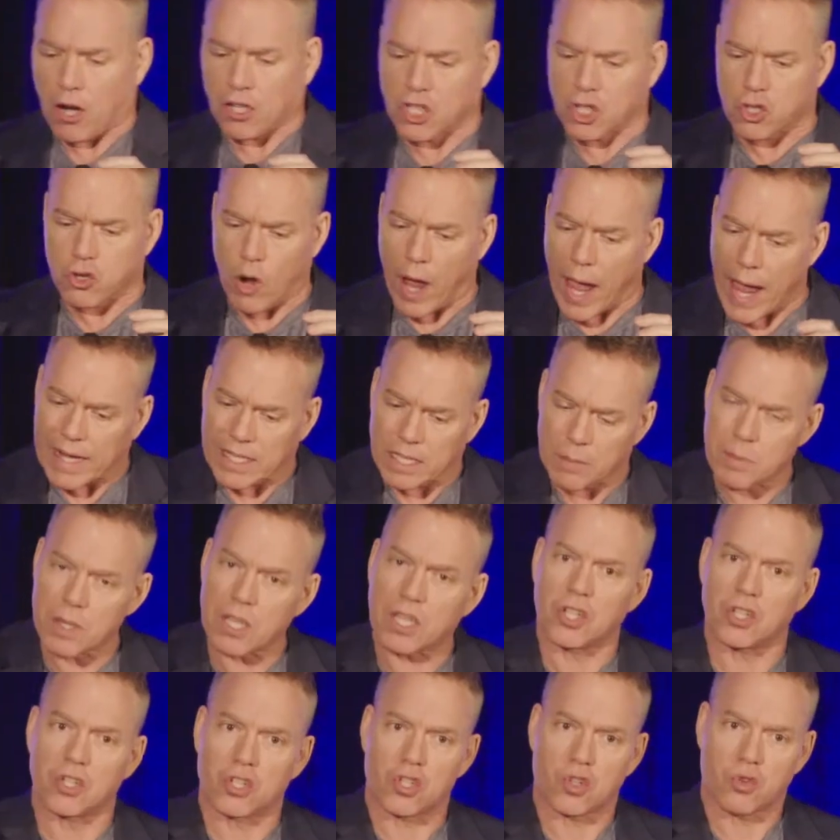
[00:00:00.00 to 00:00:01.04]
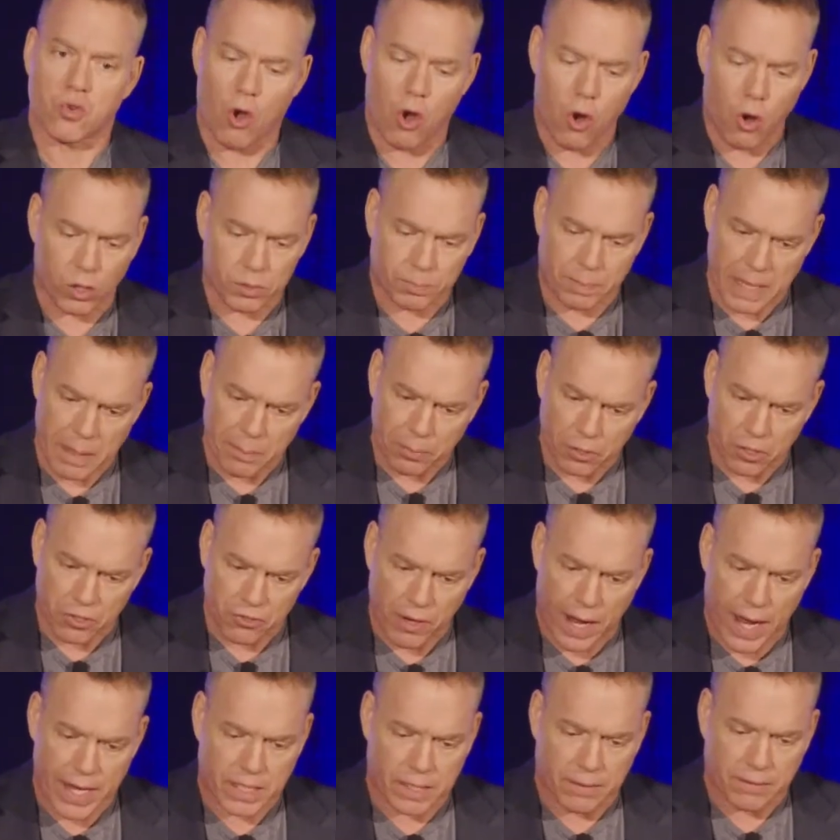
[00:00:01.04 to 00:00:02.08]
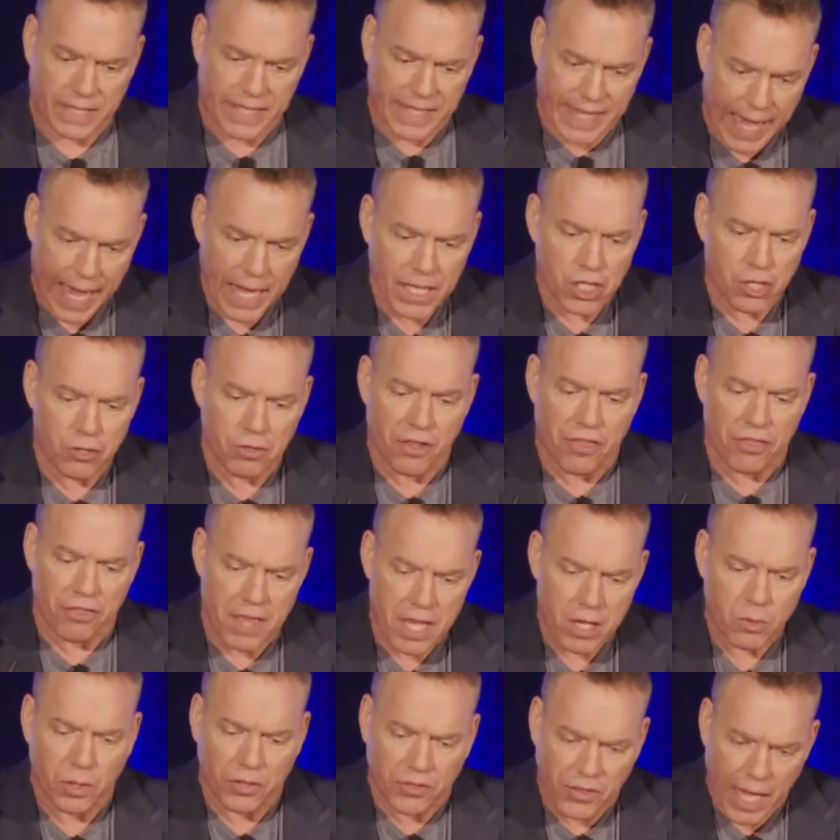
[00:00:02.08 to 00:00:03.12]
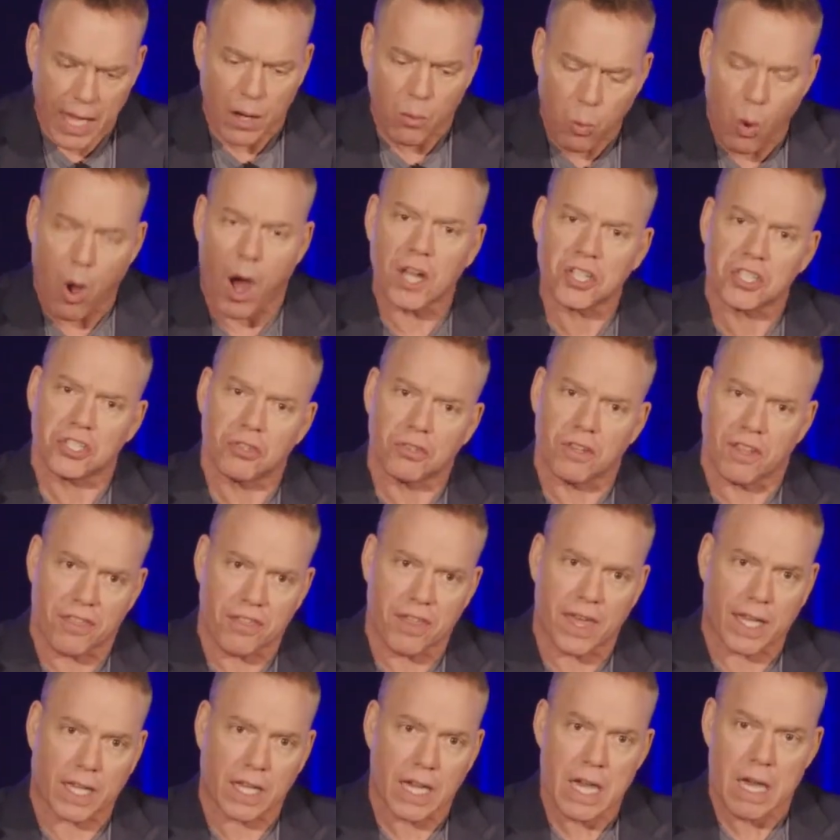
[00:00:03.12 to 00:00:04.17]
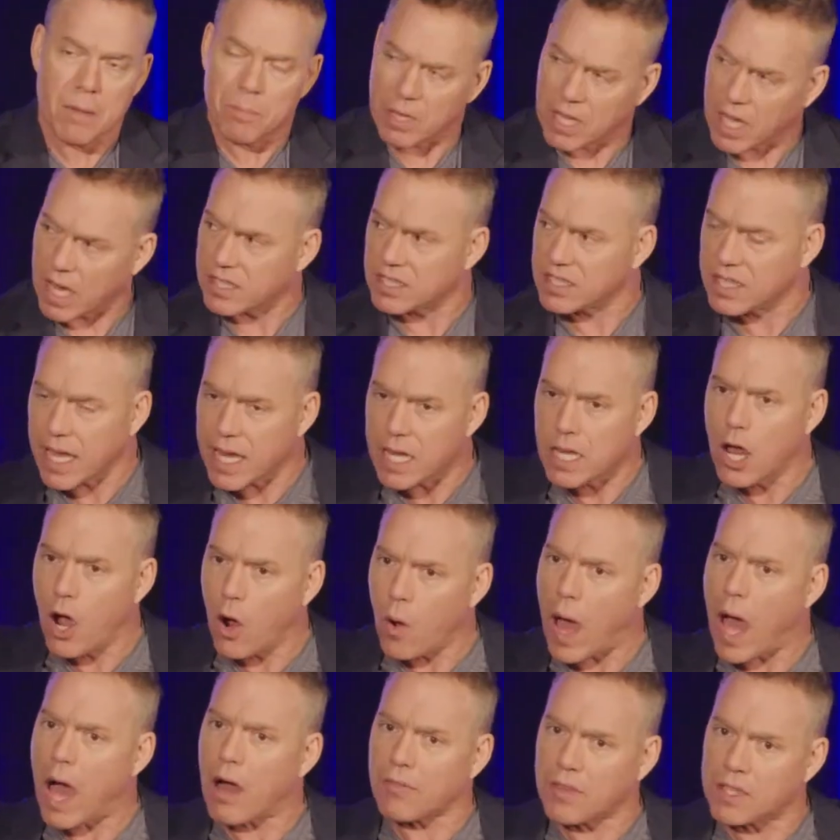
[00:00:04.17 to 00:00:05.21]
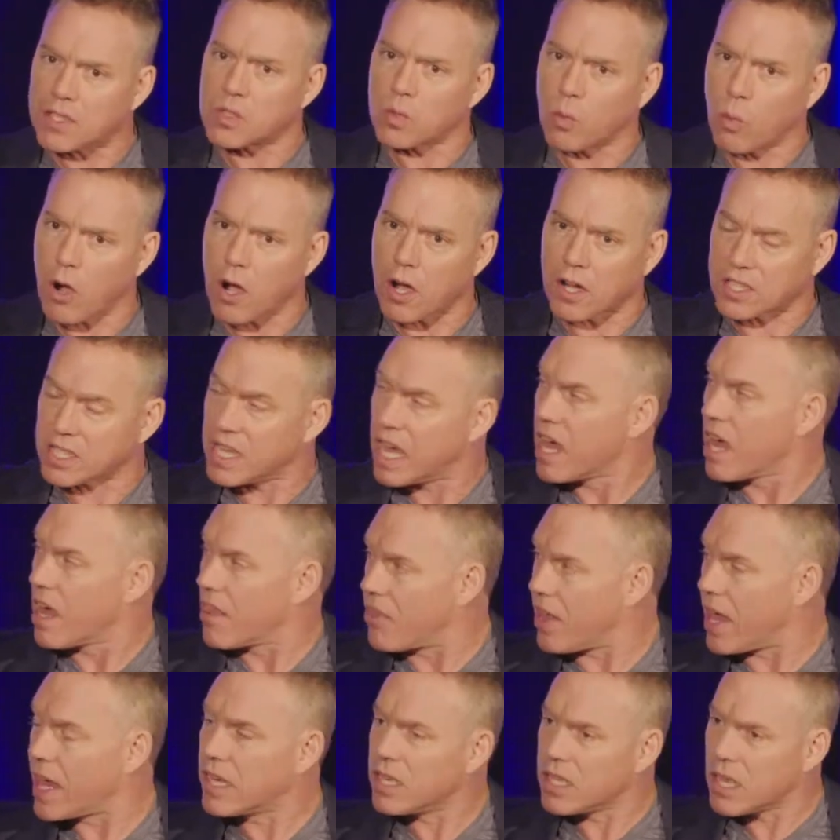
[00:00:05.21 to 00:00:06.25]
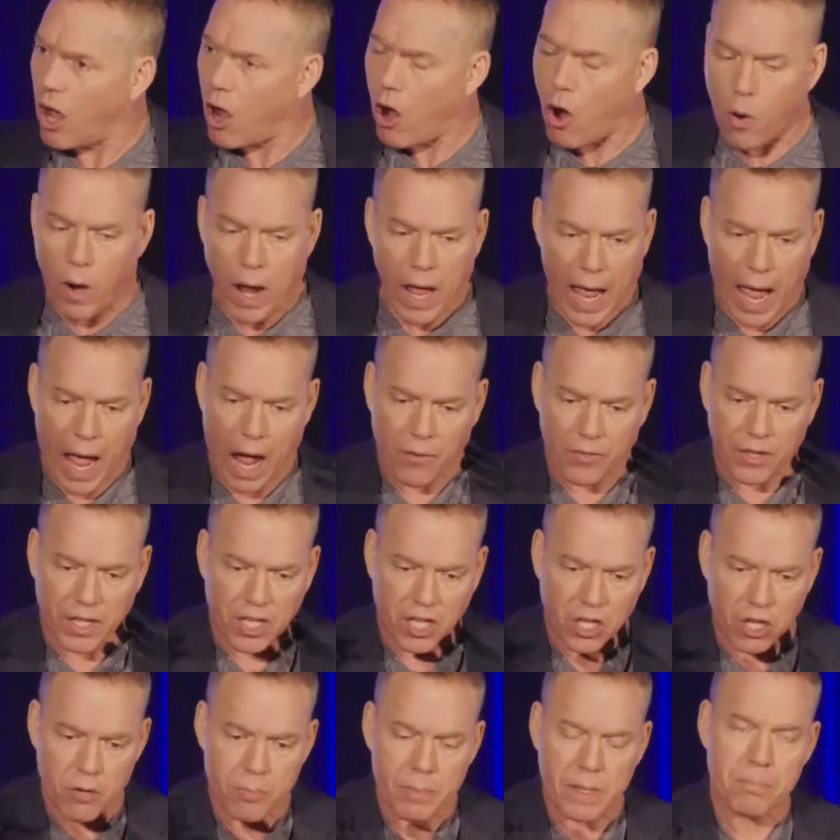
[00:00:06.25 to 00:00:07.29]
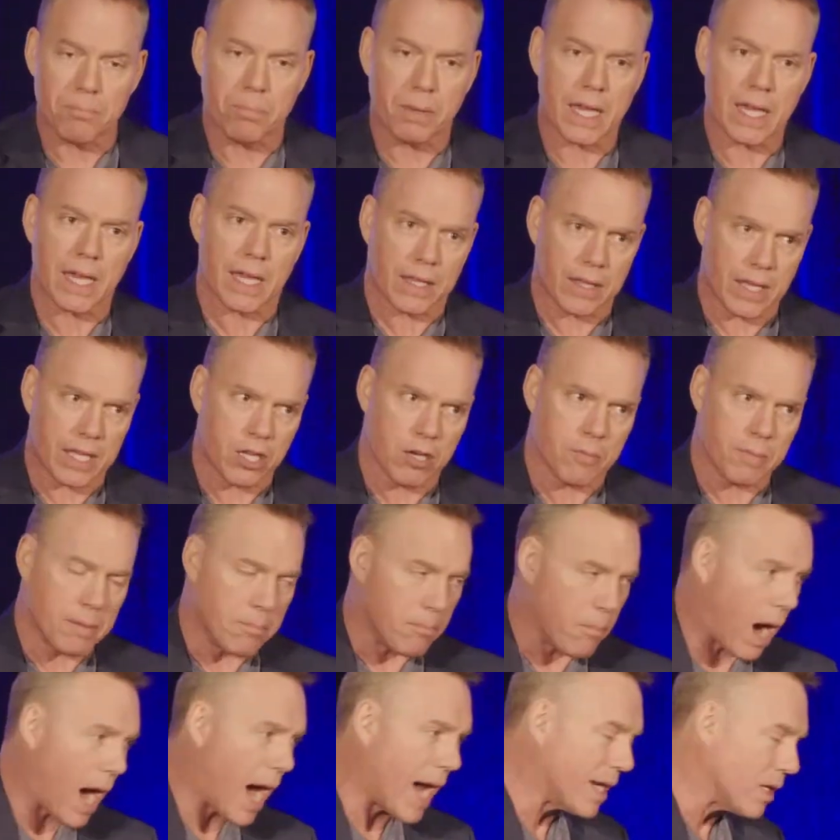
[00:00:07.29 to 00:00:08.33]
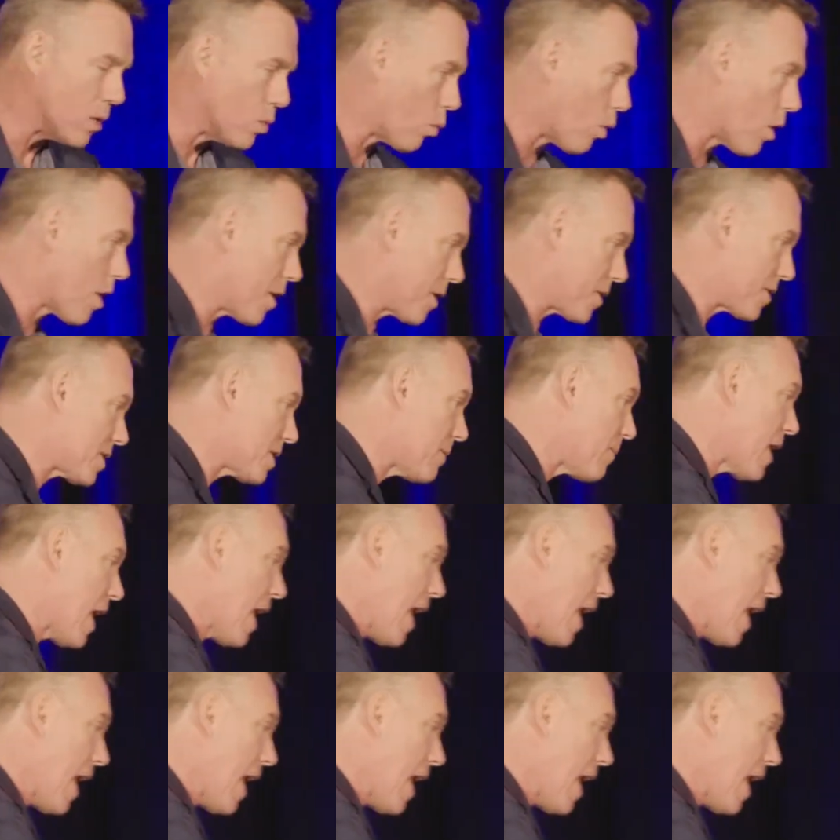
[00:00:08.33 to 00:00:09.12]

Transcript: are trying to be controlled. People are trying to get you to think what they want you to think because they know how this works. They know how the human being and the human mind works,